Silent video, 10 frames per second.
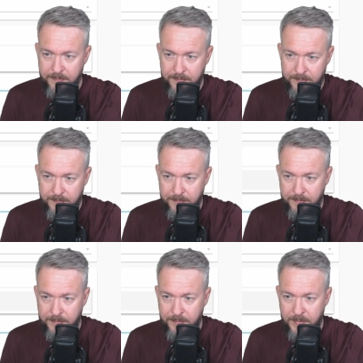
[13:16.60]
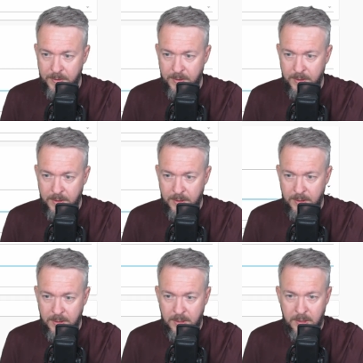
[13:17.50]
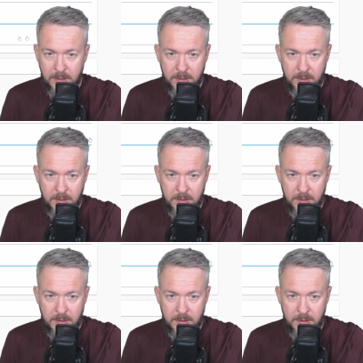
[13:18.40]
(no one is talking)